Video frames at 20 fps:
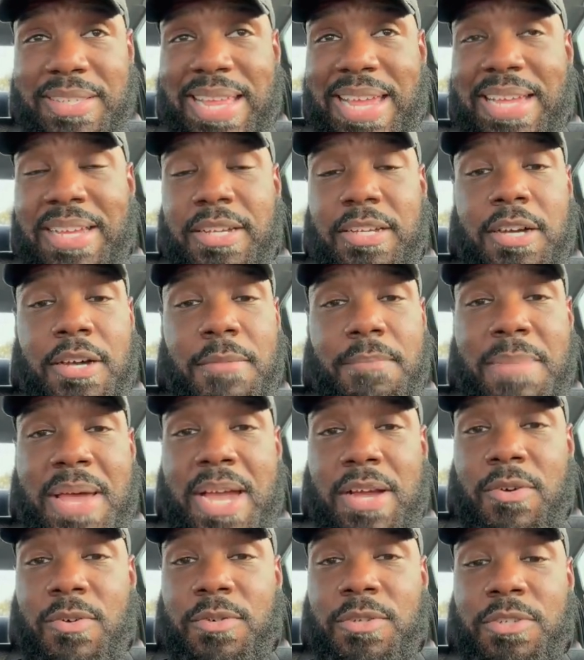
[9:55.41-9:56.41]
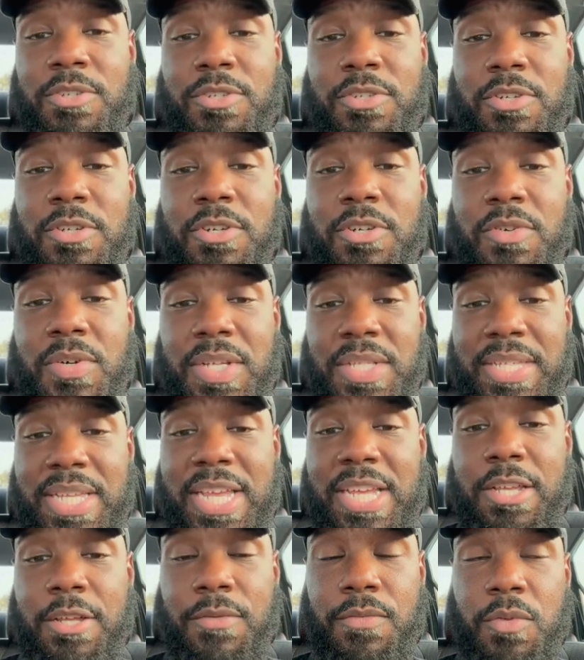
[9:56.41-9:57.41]
like cut back on your sugar
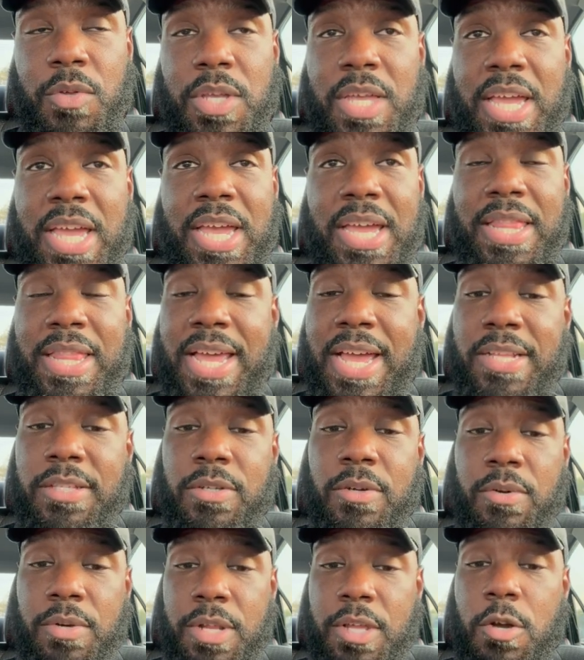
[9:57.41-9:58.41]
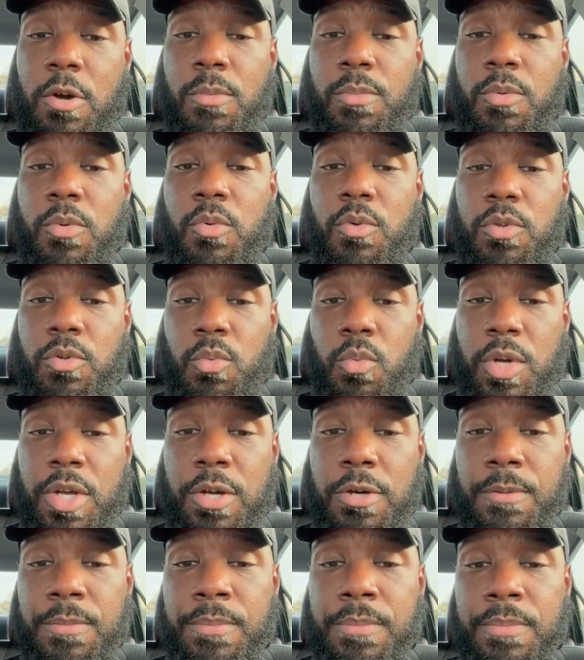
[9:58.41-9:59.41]
intake if you can. That's going to help you as
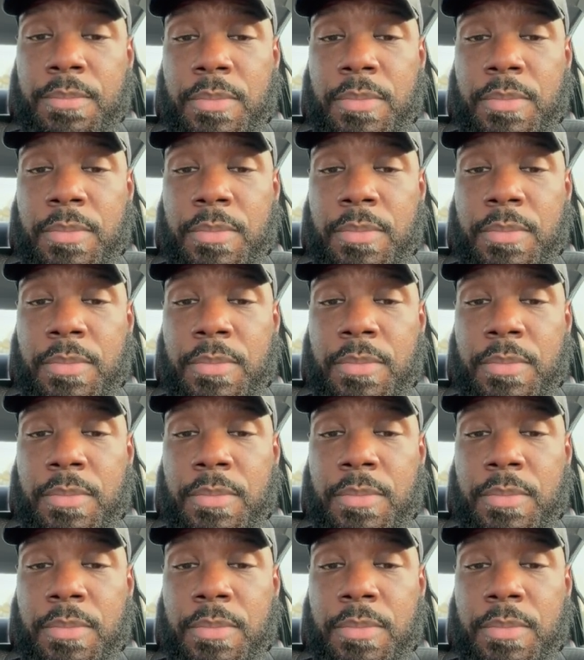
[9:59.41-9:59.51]
well.